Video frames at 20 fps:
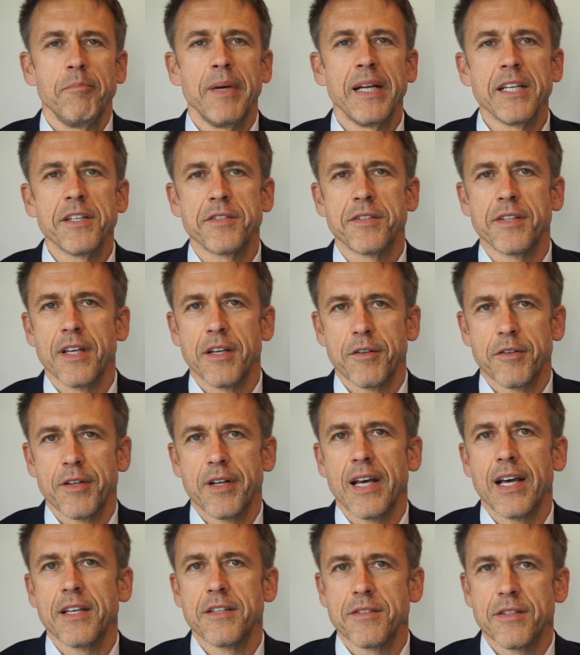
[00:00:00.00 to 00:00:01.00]
Many
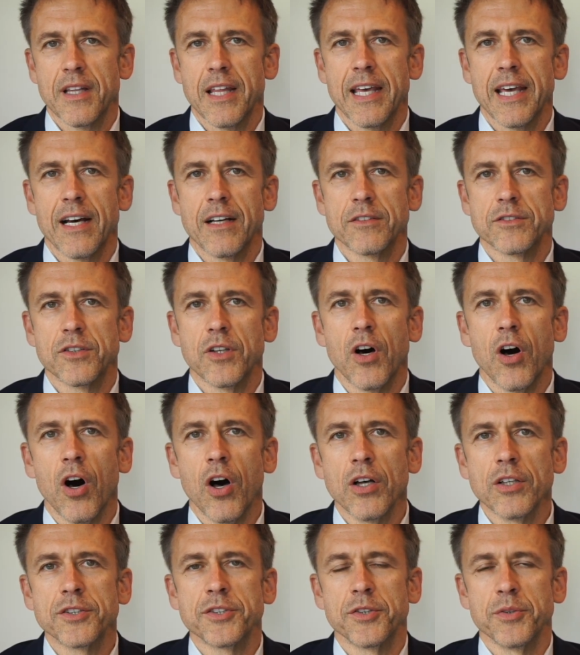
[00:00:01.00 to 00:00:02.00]
standardized layouts
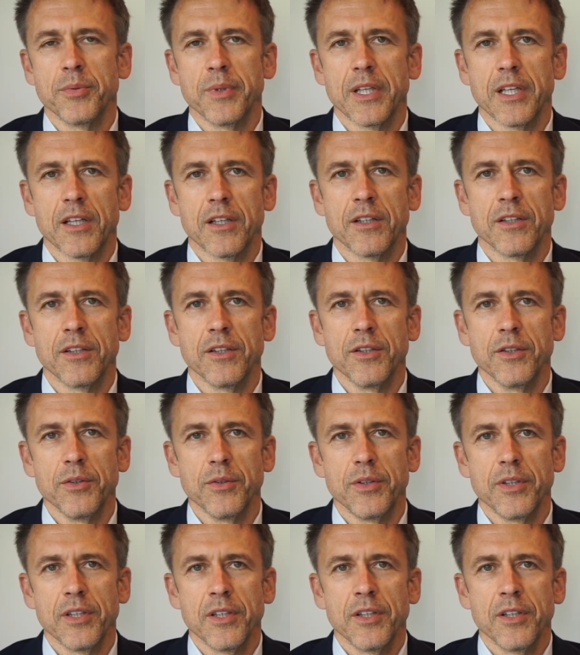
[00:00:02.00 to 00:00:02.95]
also include